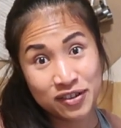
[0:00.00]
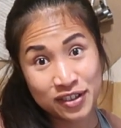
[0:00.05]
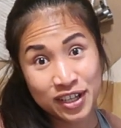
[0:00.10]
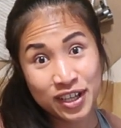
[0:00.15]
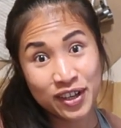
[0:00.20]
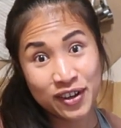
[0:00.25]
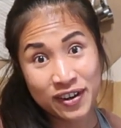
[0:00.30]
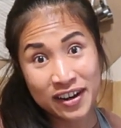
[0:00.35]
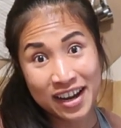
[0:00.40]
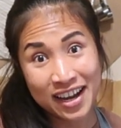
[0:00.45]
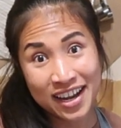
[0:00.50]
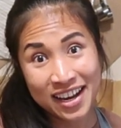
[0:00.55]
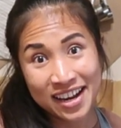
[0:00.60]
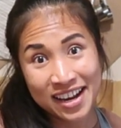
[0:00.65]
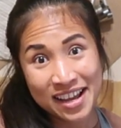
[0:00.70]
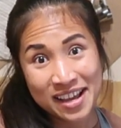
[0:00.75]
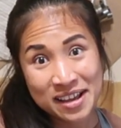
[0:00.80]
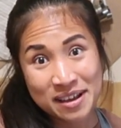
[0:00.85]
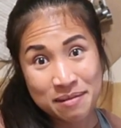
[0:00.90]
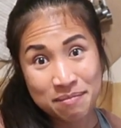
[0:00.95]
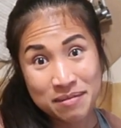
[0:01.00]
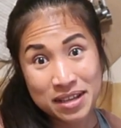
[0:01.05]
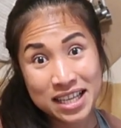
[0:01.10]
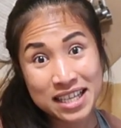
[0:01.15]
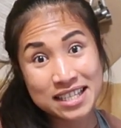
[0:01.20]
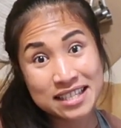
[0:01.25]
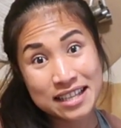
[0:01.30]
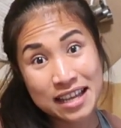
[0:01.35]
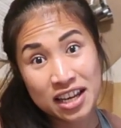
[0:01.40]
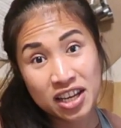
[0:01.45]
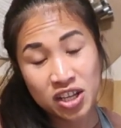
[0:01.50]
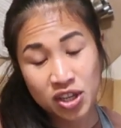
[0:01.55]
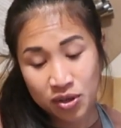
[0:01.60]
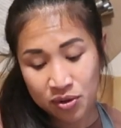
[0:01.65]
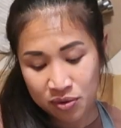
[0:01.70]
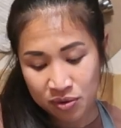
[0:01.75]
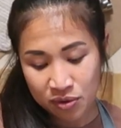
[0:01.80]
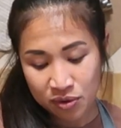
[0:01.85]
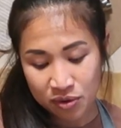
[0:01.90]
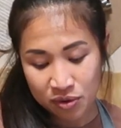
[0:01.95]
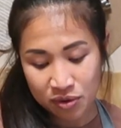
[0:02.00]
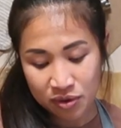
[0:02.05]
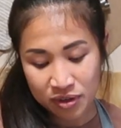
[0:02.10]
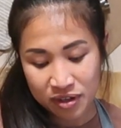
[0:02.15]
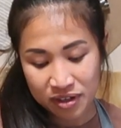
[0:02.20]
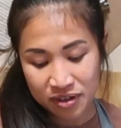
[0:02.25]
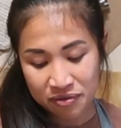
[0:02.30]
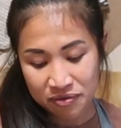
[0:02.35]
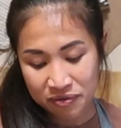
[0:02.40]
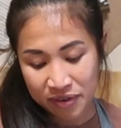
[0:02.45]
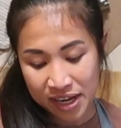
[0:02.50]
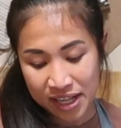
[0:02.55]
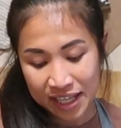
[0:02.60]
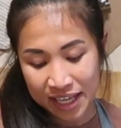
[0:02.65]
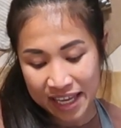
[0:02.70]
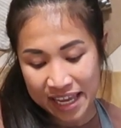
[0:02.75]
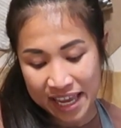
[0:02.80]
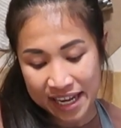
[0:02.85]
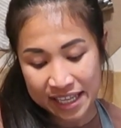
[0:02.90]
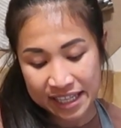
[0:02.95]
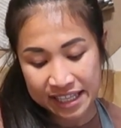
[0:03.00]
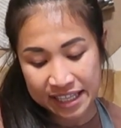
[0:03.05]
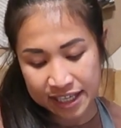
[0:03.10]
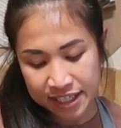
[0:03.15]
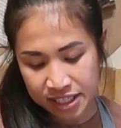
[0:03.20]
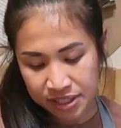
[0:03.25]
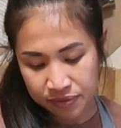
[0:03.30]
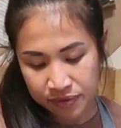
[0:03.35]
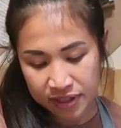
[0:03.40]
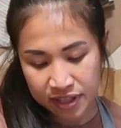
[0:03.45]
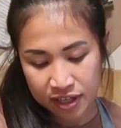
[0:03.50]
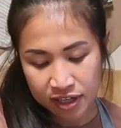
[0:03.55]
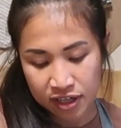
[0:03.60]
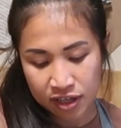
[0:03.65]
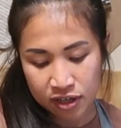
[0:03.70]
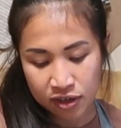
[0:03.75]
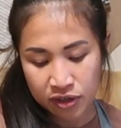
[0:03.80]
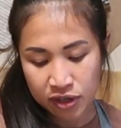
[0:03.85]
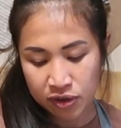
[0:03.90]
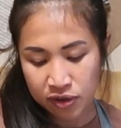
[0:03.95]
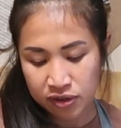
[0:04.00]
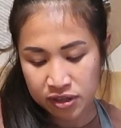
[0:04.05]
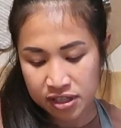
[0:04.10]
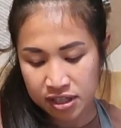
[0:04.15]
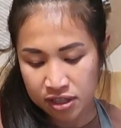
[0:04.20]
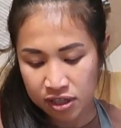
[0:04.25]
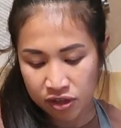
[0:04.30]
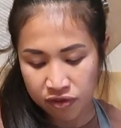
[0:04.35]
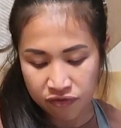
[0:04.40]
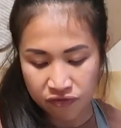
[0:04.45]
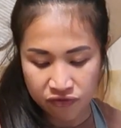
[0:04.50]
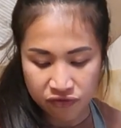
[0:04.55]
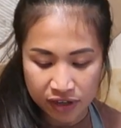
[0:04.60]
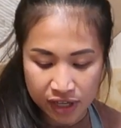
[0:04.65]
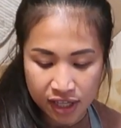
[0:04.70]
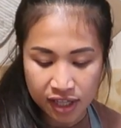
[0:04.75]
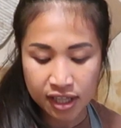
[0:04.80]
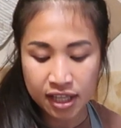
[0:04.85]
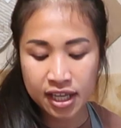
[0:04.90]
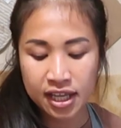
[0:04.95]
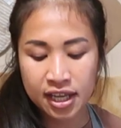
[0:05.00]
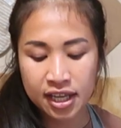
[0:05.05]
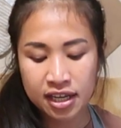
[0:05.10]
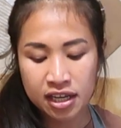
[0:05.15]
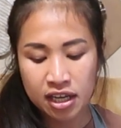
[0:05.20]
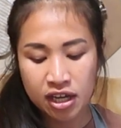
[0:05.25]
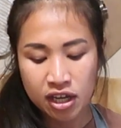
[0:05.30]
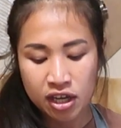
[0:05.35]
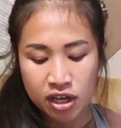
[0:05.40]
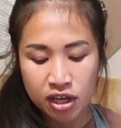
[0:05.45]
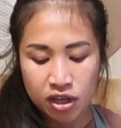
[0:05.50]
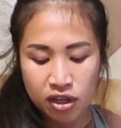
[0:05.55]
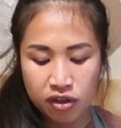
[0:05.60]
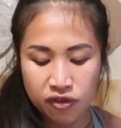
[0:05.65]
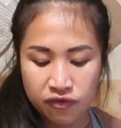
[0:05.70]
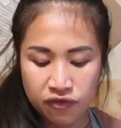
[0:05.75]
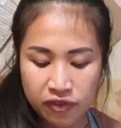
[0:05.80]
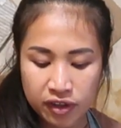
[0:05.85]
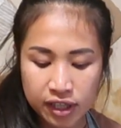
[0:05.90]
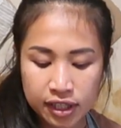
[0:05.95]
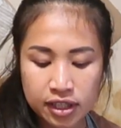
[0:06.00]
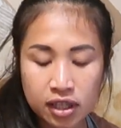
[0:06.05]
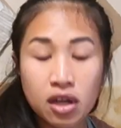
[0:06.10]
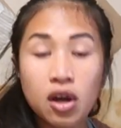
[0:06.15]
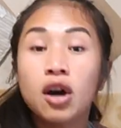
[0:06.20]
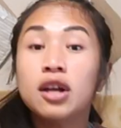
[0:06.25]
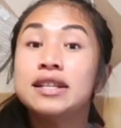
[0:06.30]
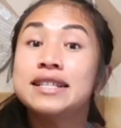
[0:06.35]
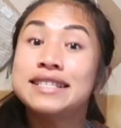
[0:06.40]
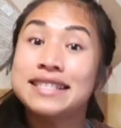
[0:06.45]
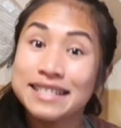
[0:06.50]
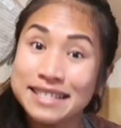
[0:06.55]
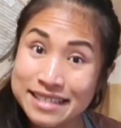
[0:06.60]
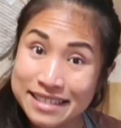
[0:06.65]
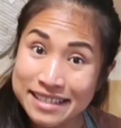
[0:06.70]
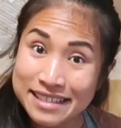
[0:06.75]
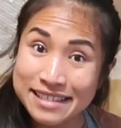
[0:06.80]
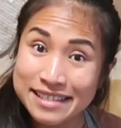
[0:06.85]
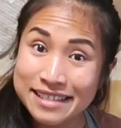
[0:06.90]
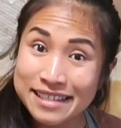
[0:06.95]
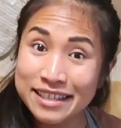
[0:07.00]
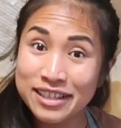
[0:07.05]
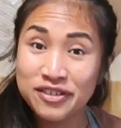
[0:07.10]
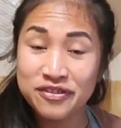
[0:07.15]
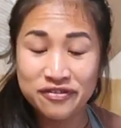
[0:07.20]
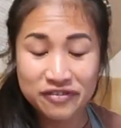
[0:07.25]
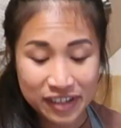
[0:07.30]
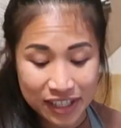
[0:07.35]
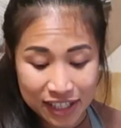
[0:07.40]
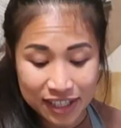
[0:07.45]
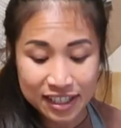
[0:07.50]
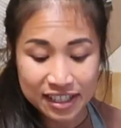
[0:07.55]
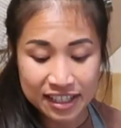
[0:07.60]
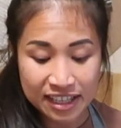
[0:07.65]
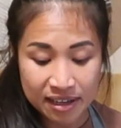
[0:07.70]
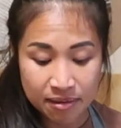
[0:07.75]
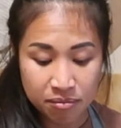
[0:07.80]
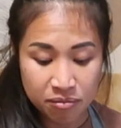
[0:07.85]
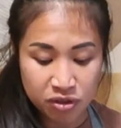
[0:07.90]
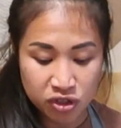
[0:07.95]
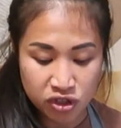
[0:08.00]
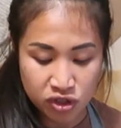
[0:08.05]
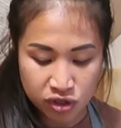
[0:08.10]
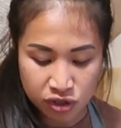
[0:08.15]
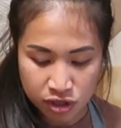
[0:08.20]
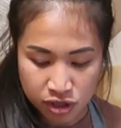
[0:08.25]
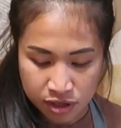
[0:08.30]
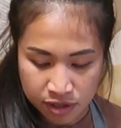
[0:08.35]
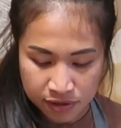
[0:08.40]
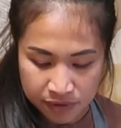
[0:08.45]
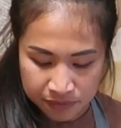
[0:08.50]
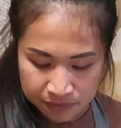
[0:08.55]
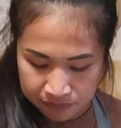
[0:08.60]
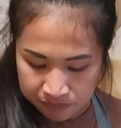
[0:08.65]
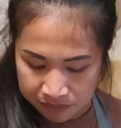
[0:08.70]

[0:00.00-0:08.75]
using your hand because then you really get in touch with it. You know, you feel it, you feel the consistency, you feel the temperature.